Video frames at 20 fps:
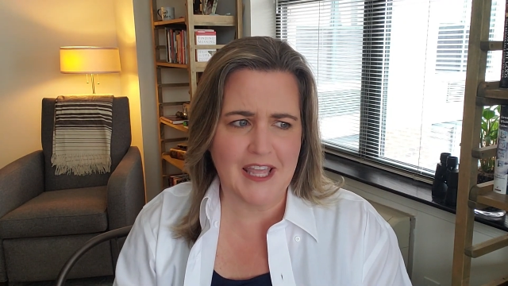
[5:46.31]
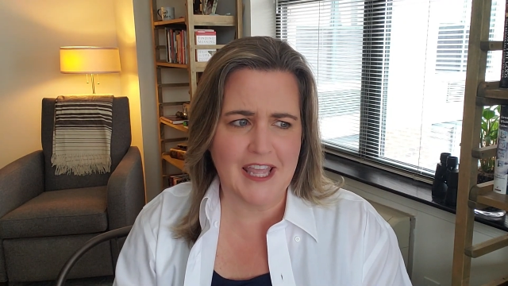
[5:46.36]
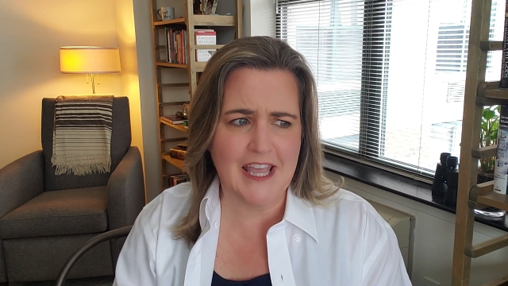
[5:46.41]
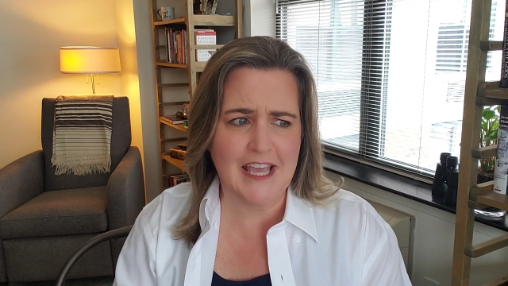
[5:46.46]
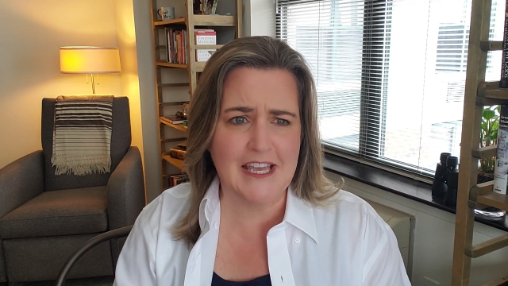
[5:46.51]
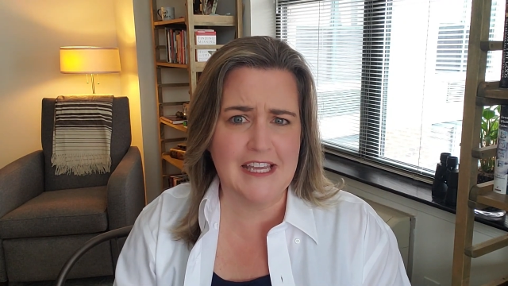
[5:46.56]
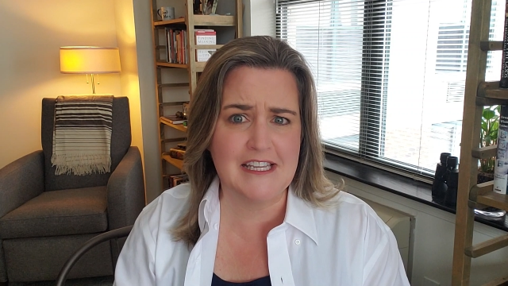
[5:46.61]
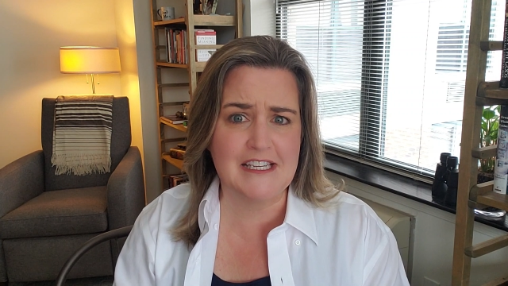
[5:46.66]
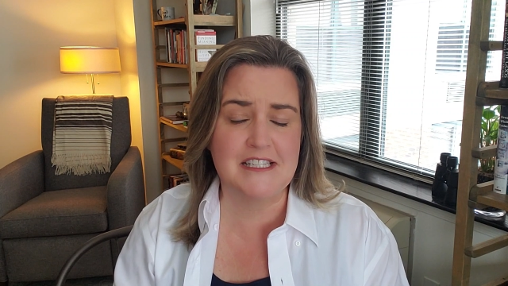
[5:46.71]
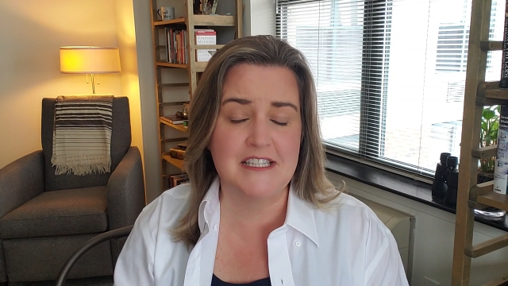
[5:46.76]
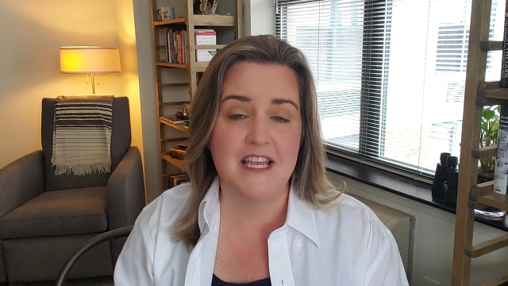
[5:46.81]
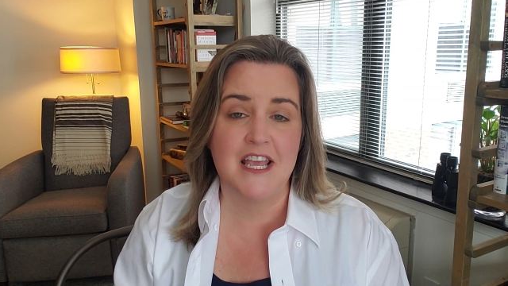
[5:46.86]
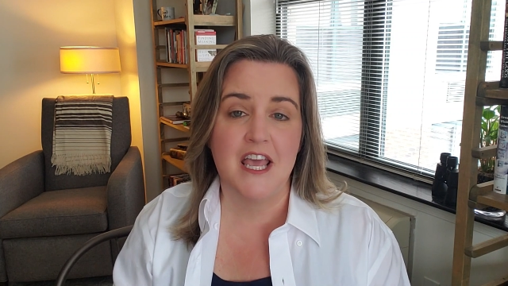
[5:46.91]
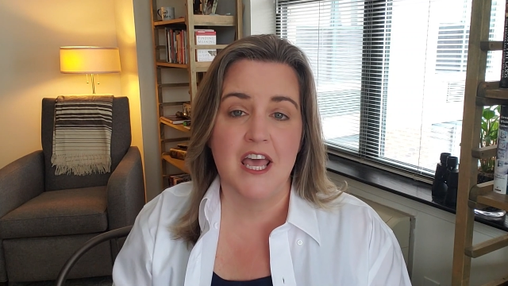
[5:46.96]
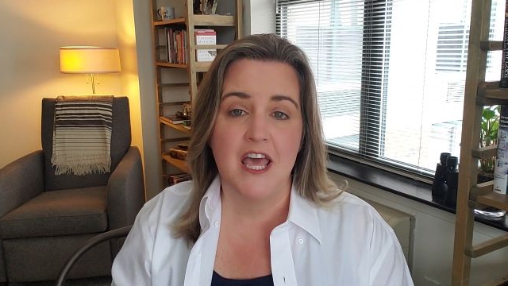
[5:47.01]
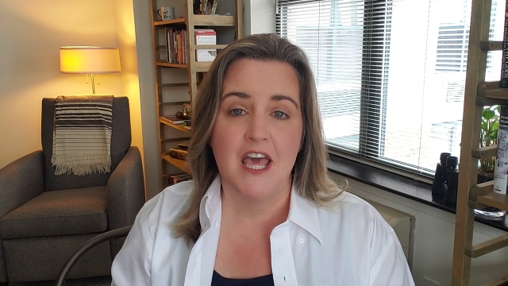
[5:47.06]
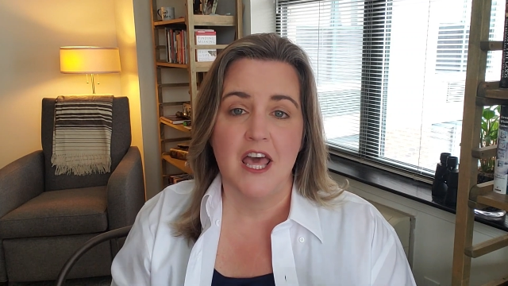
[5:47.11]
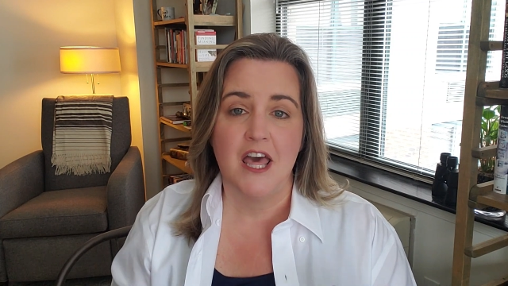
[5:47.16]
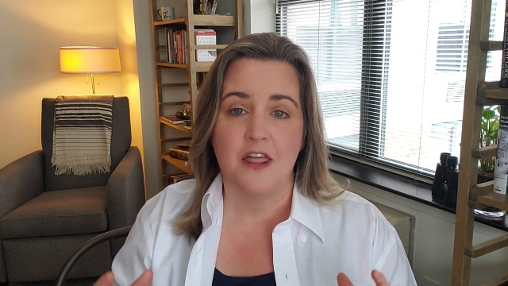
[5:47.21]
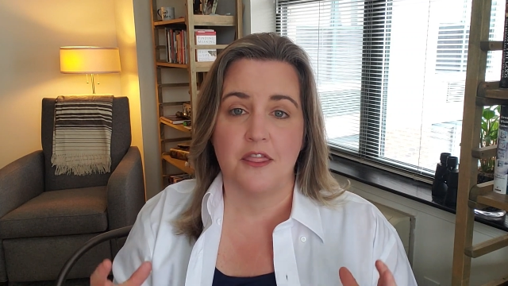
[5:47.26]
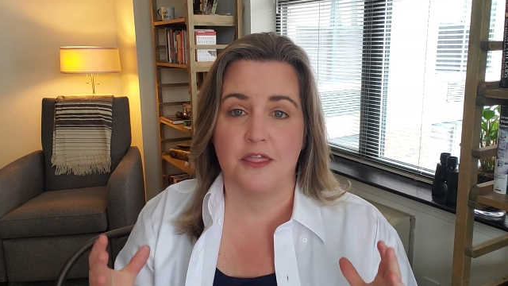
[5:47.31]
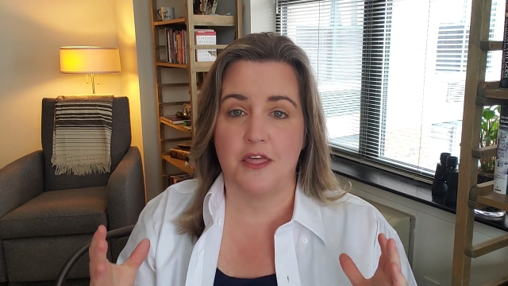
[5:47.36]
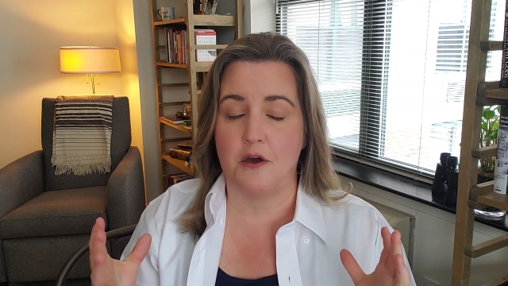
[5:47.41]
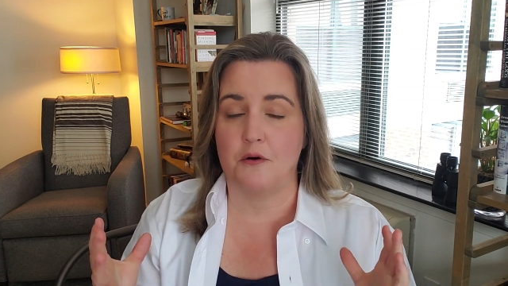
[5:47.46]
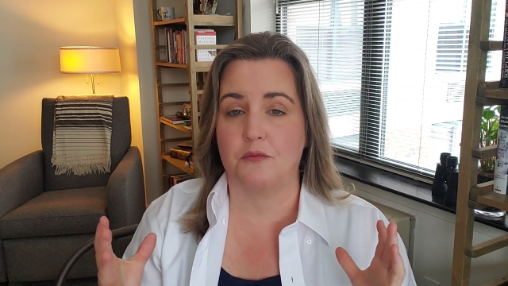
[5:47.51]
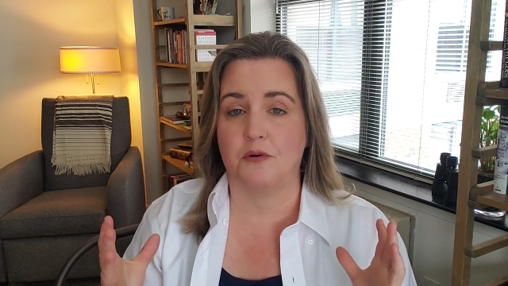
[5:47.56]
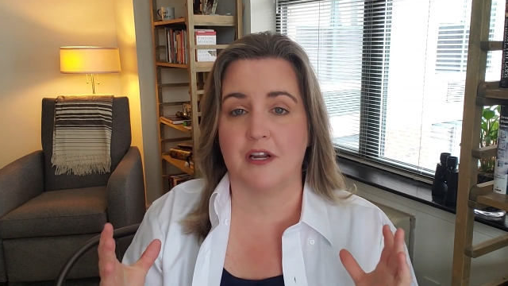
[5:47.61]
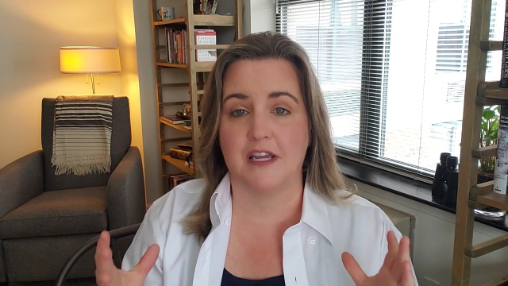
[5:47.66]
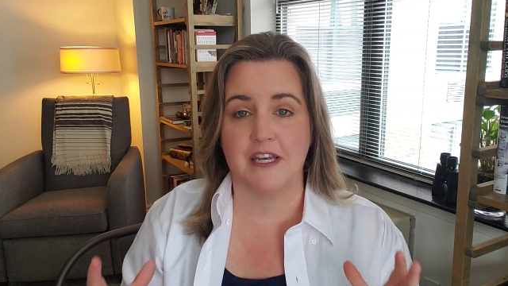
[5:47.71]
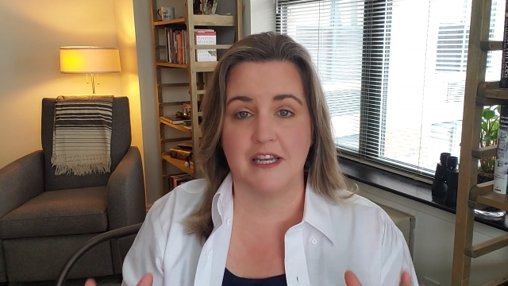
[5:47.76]
And
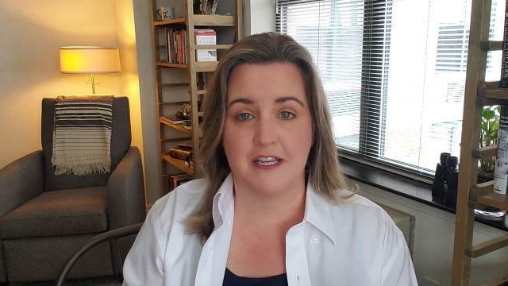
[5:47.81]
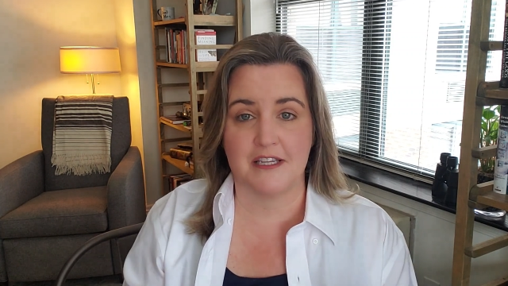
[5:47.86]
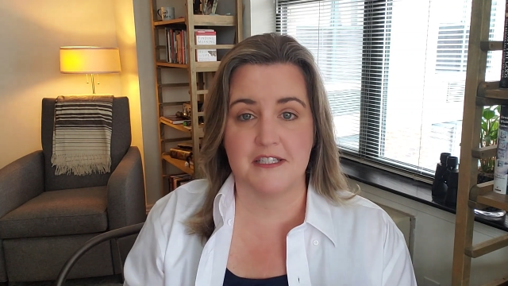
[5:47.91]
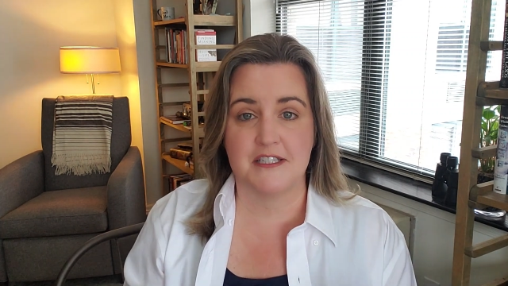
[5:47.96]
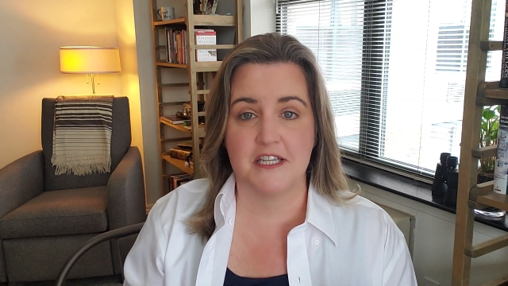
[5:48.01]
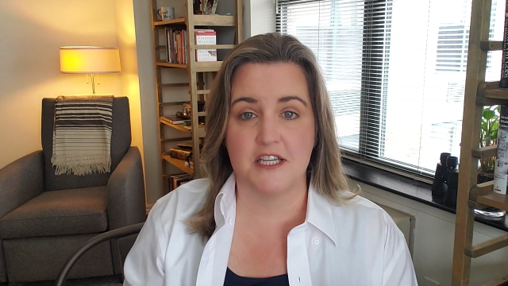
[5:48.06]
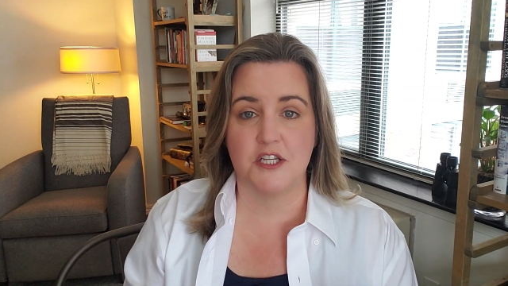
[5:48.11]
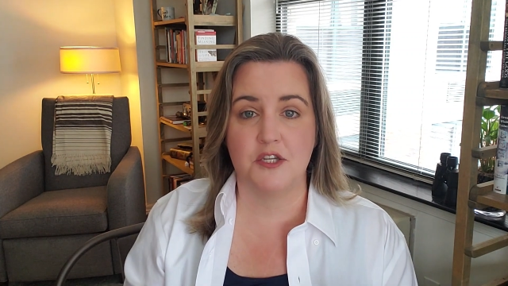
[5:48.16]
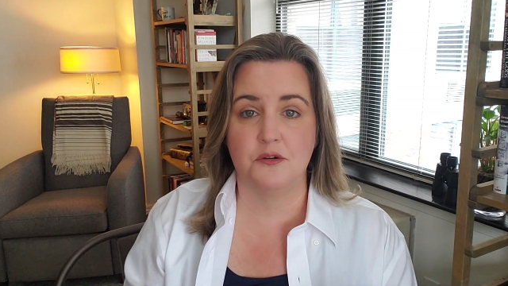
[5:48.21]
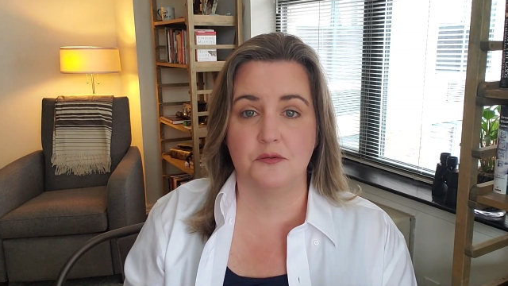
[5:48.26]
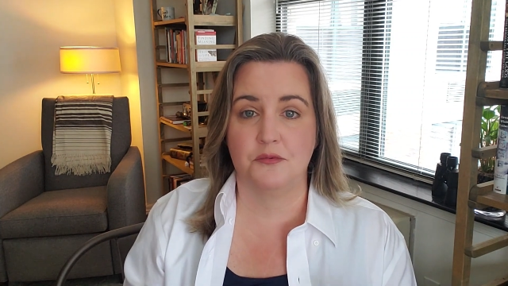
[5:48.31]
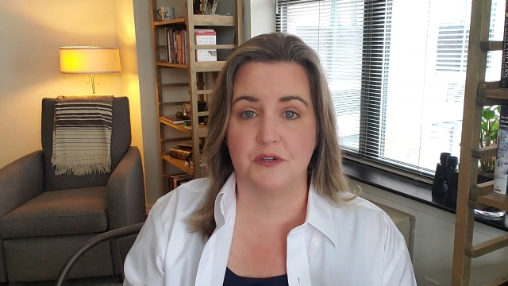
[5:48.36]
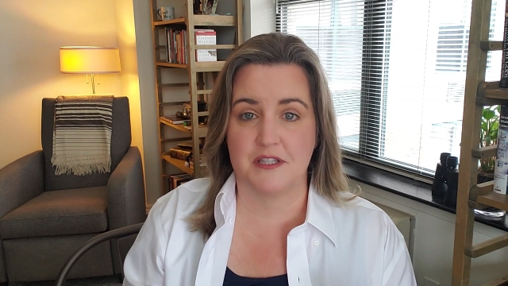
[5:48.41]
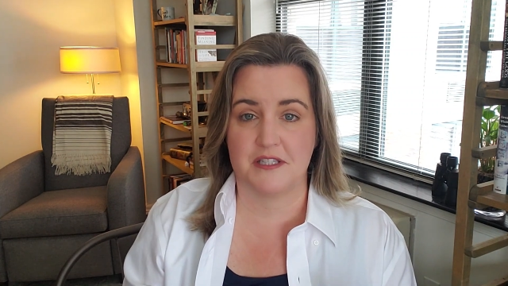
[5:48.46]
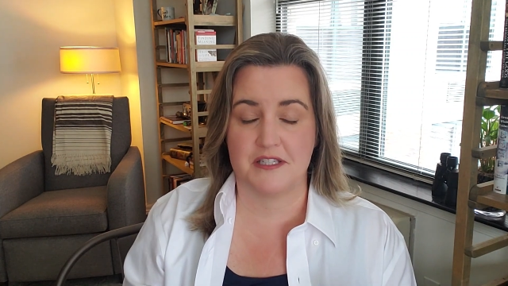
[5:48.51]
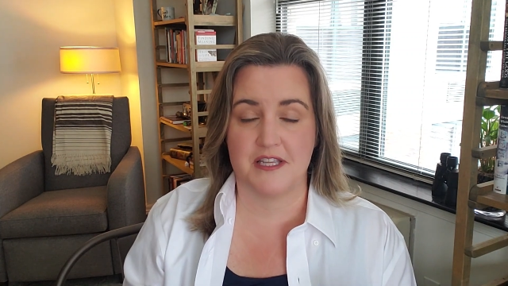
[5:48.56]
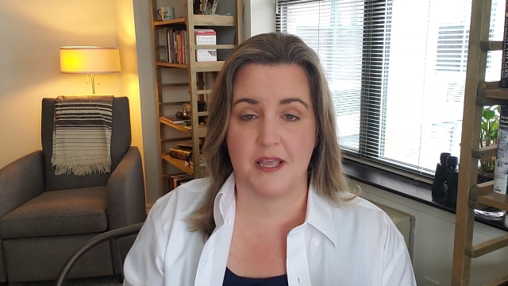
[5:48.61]
though we're going to continue with the